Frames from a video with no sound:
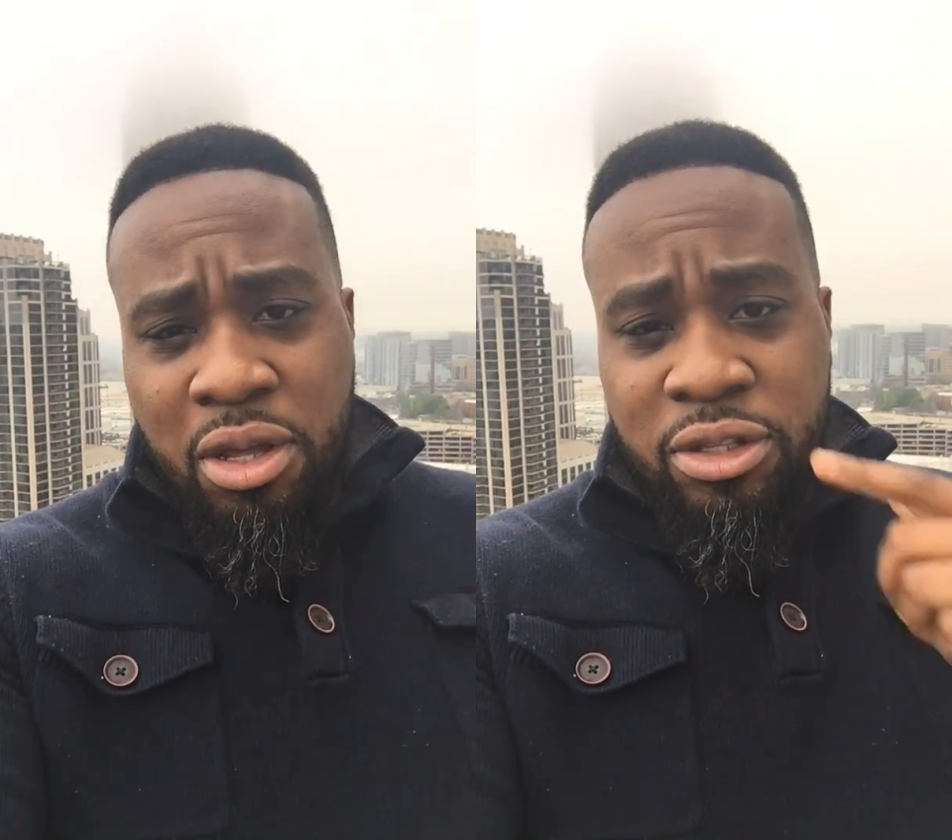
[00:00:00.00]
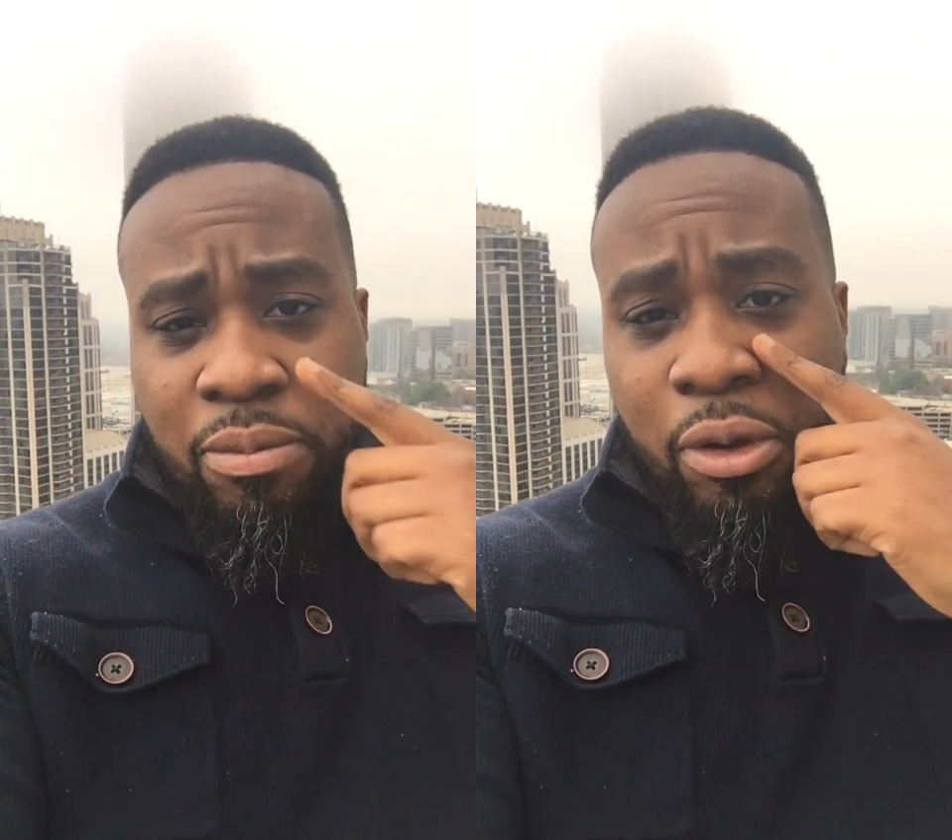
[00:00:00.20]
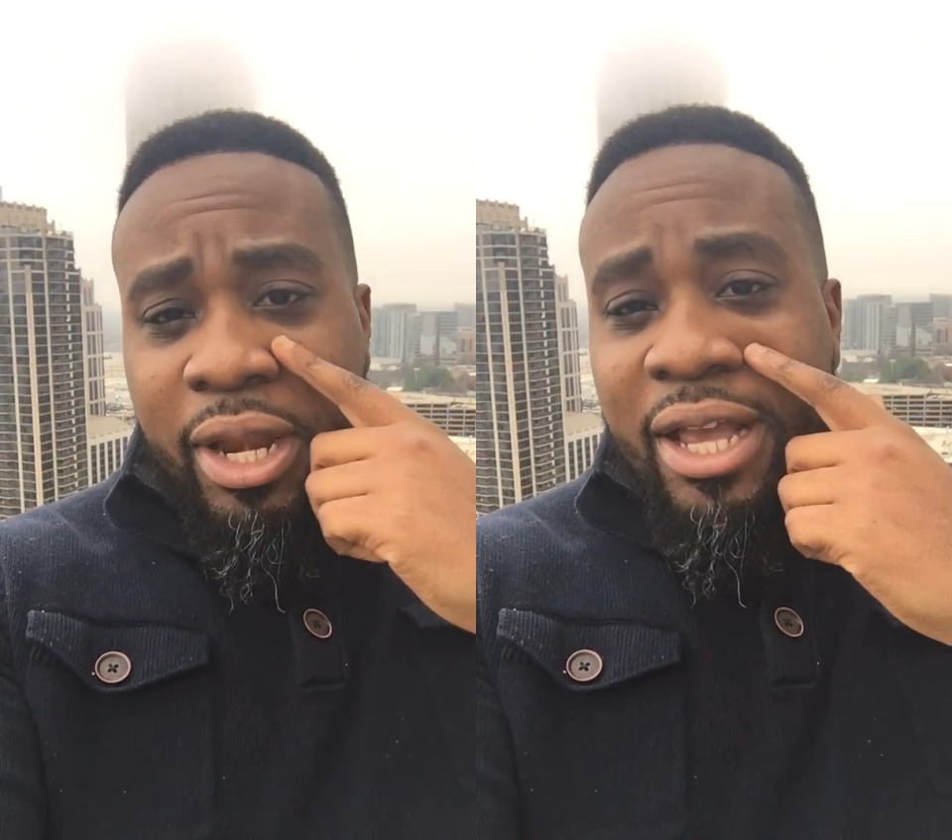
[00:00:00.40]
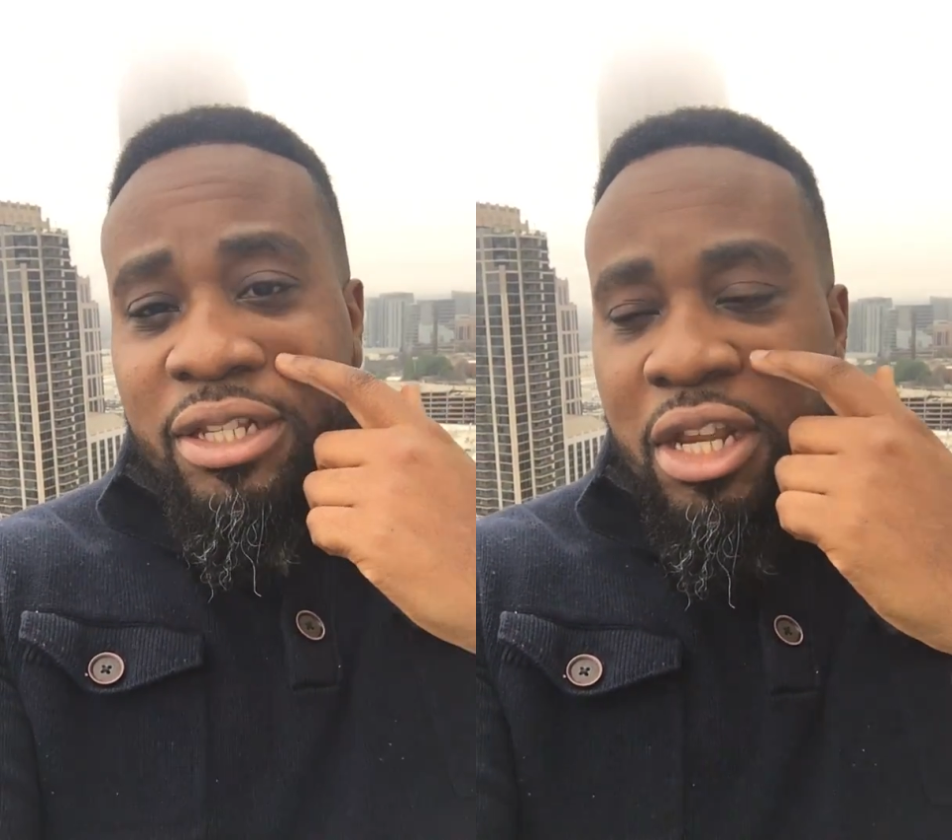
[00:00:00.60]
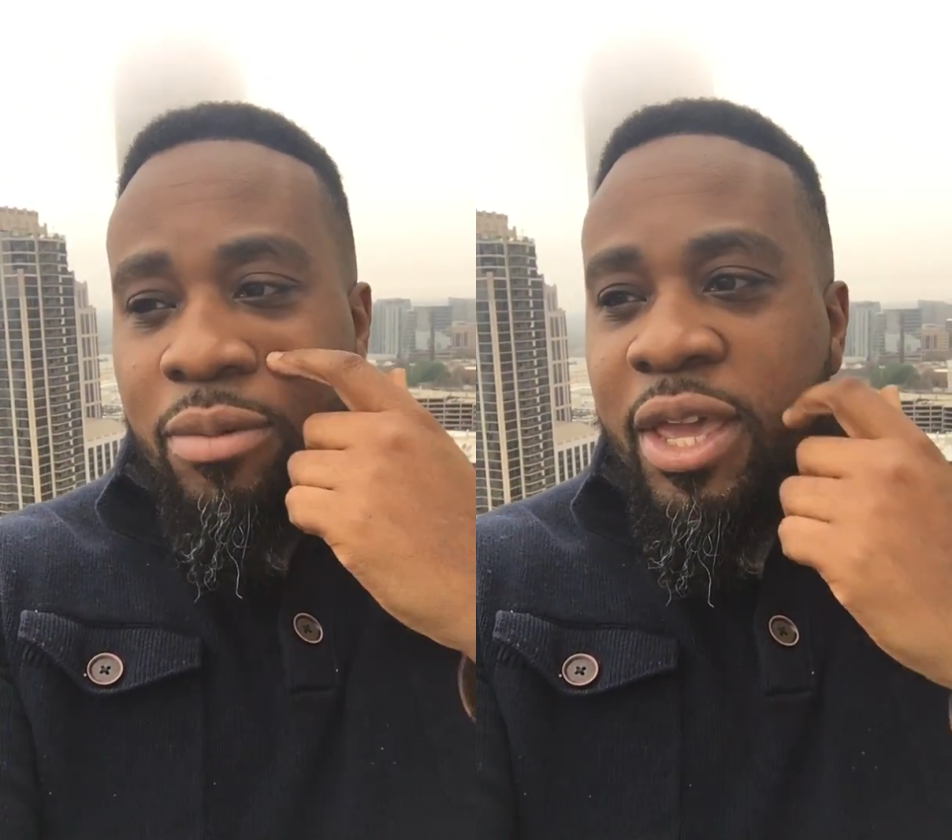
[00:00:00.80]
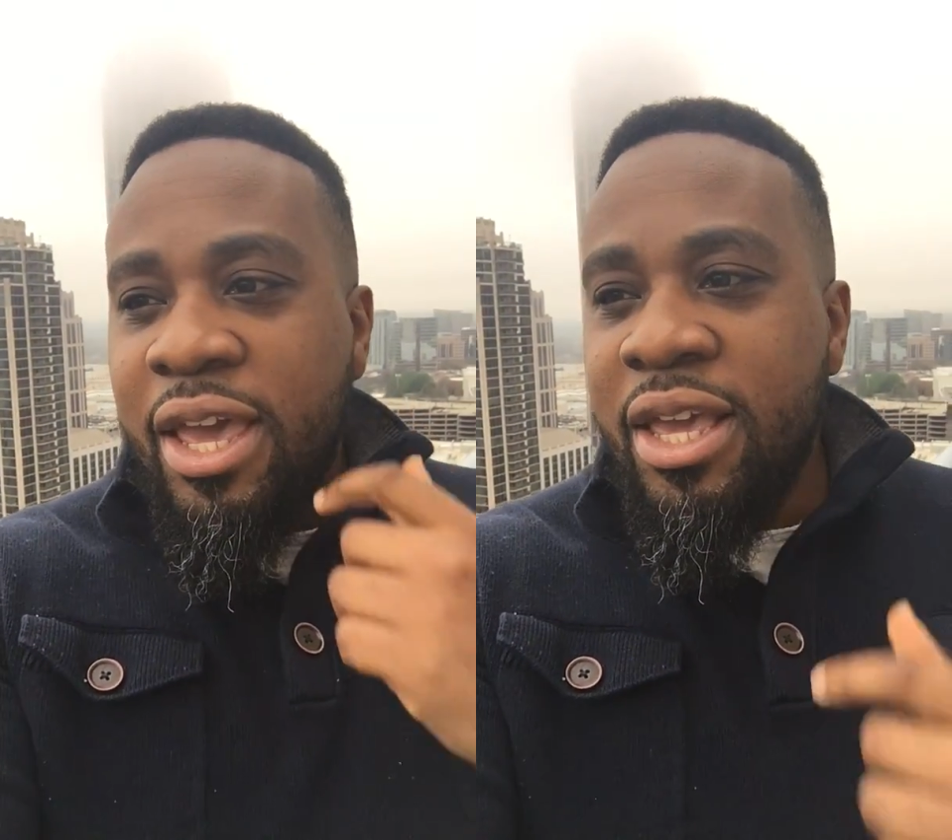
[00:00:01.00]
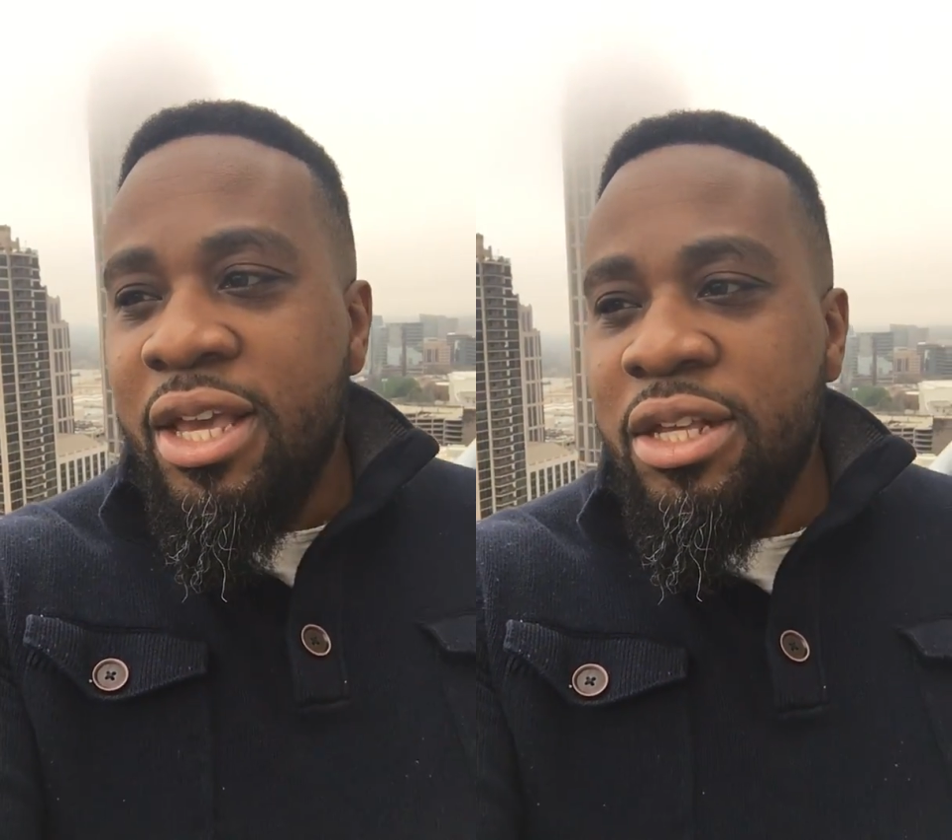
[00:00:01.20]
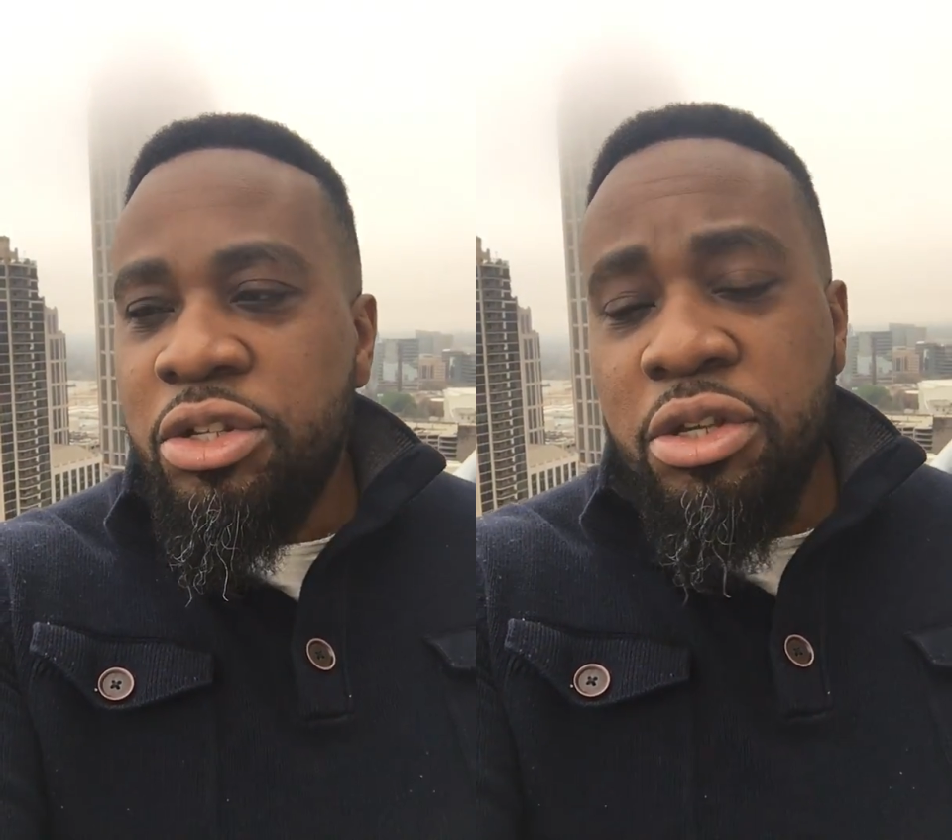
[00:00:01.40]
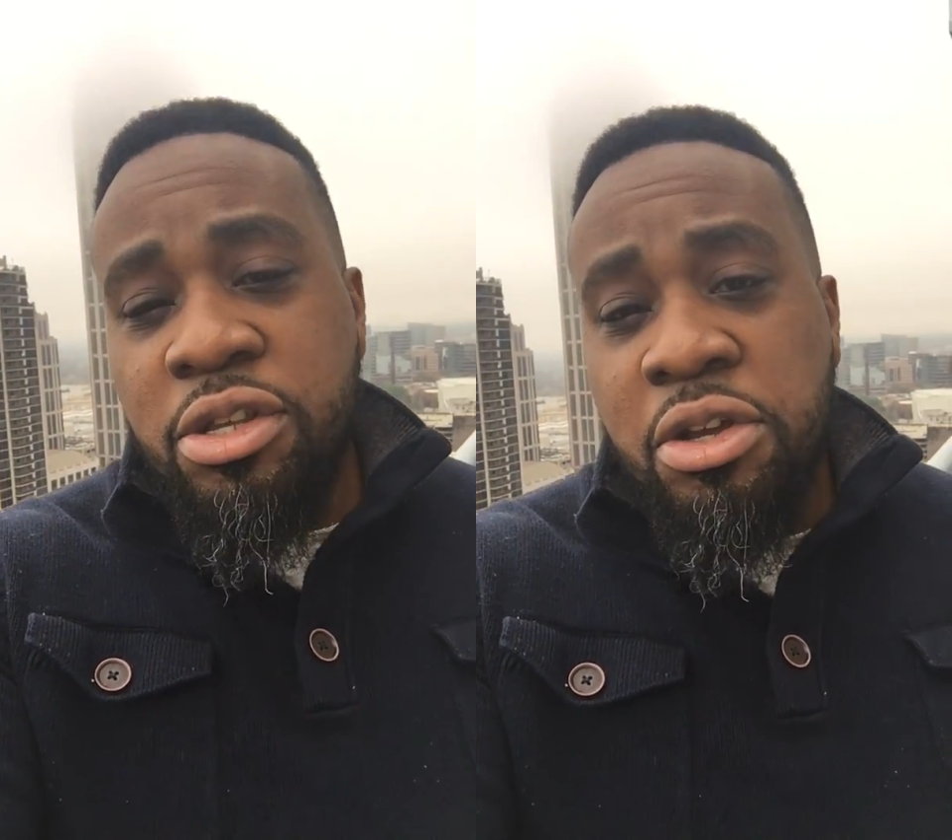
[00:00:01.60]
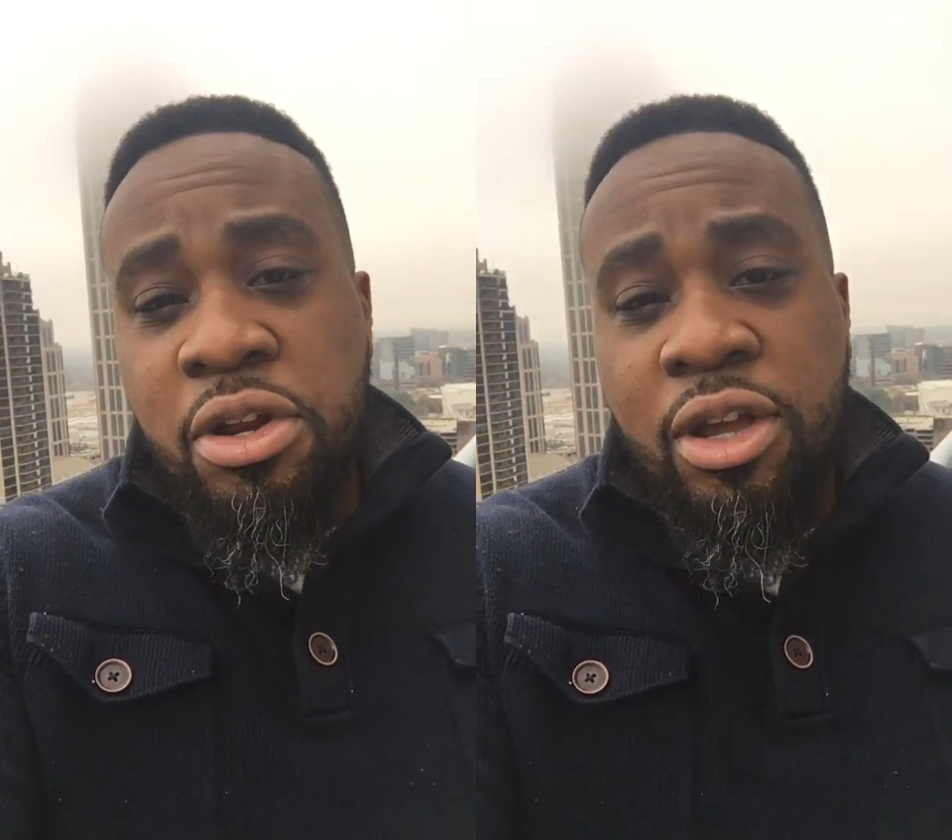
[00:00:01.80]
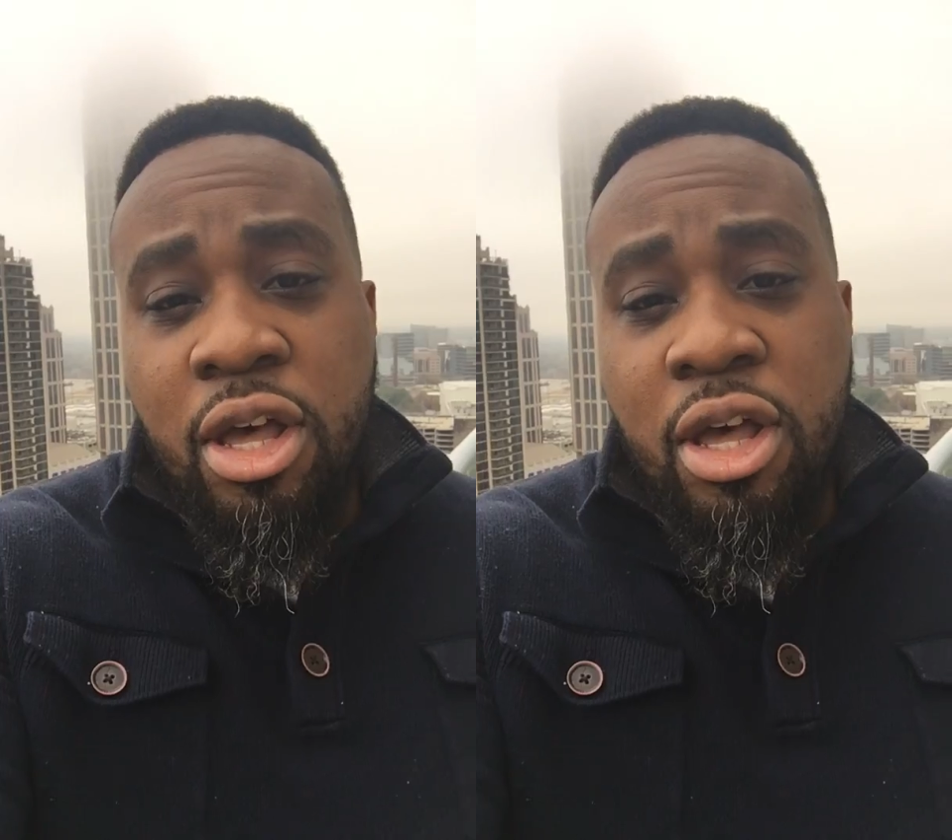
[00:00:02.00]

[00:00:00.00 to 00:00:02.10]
A typical day as a DBA is you're gonna